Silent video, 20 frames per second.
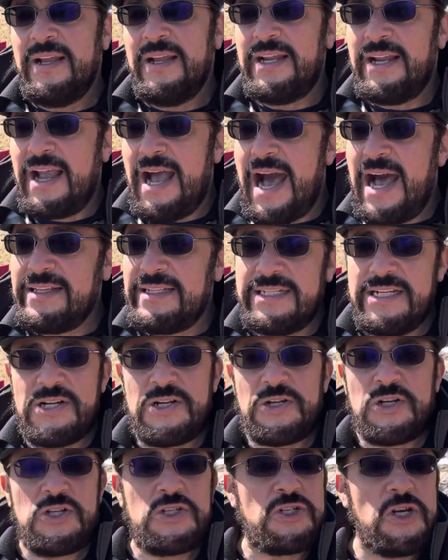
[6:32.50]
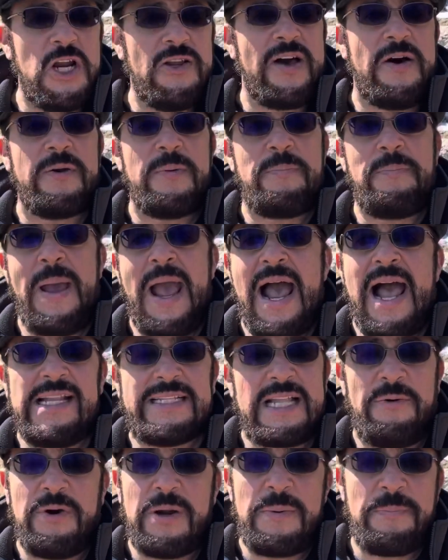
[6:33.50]
God is in control of our
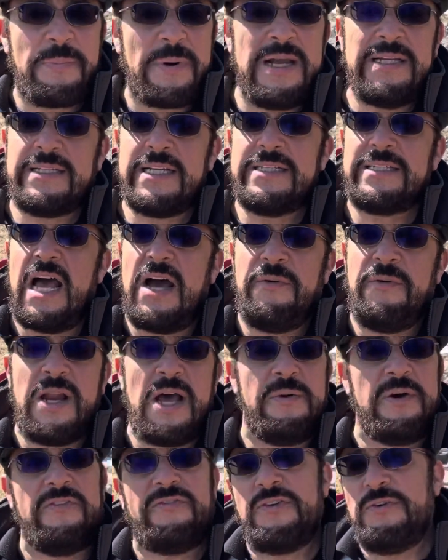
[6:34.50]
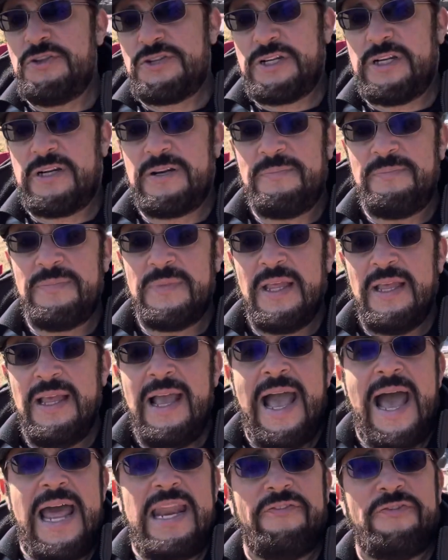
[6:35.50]
past, our present, and our future.
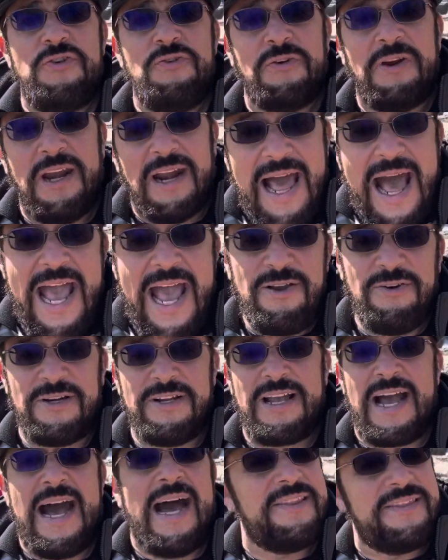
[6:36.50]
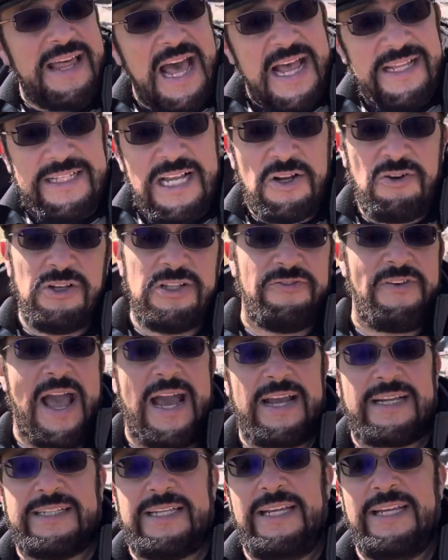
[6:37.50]
And if you rely on God, that's a good
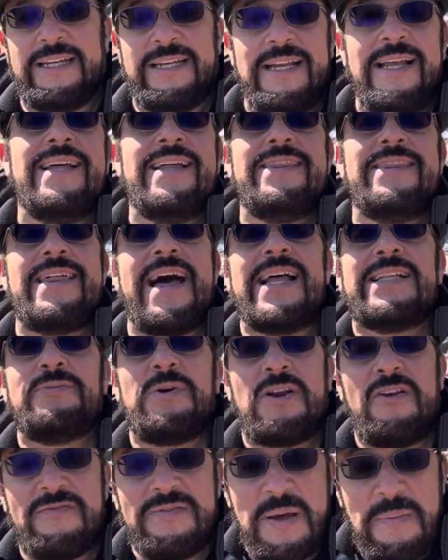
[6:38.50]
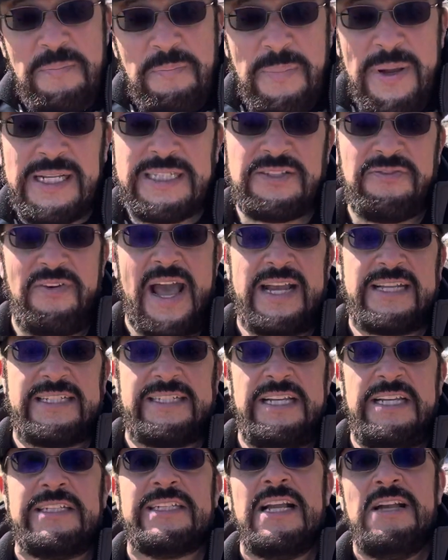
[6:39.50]
vaccine. That's one of the best
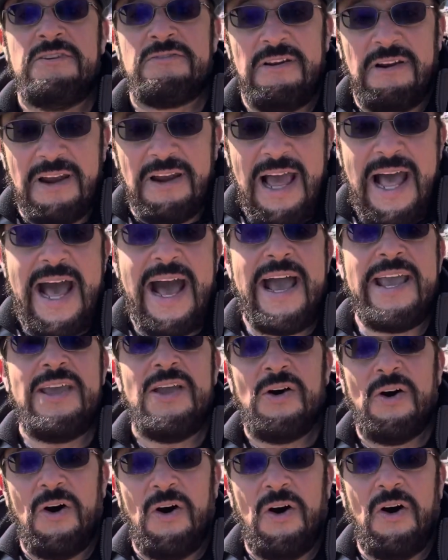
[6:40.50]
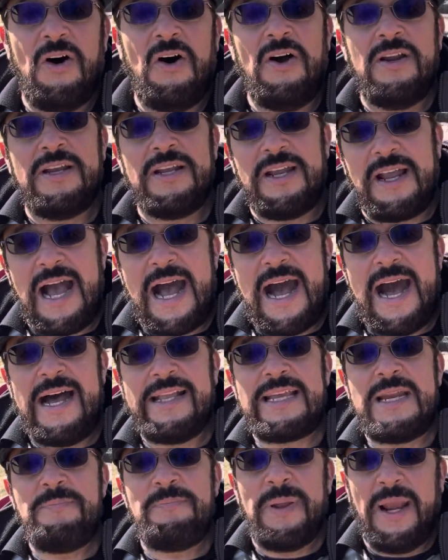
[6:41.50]
vaccines. Rely on
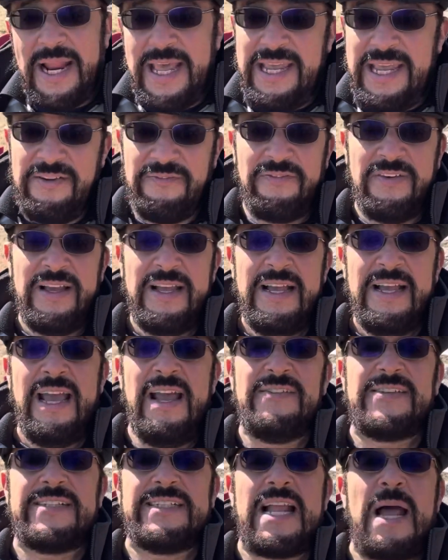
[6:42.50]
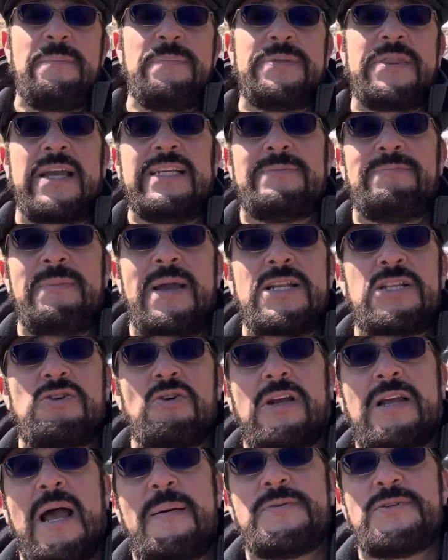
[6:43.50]
God and believe. If something is meant to
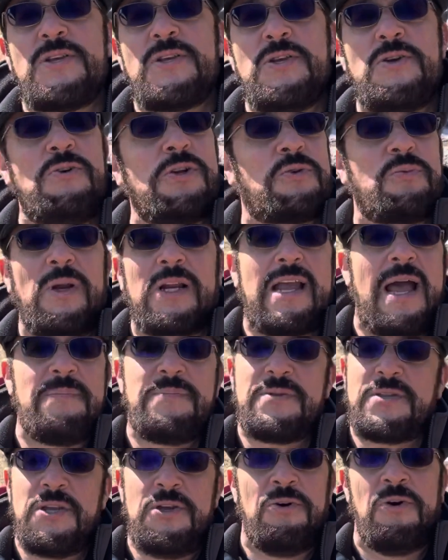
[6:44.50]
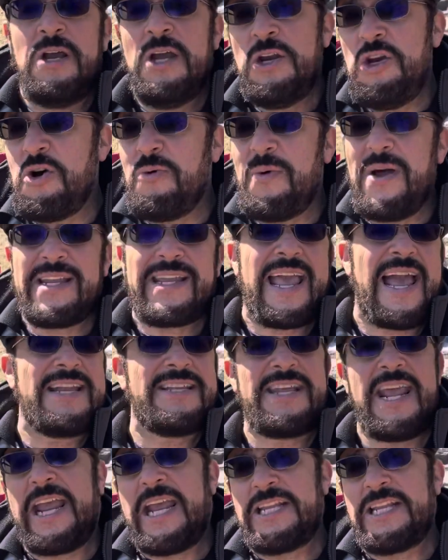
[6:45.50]
come to you, it will come to you. No one can
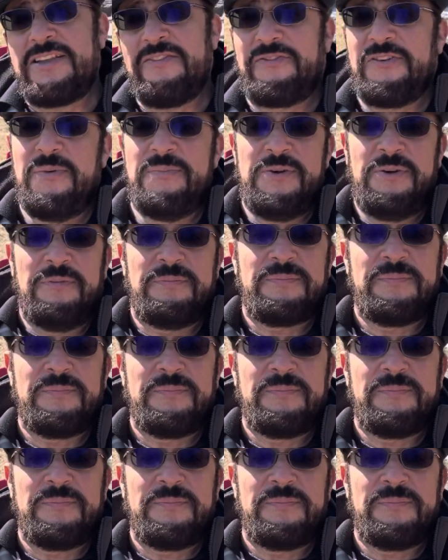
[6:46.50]
take it from you.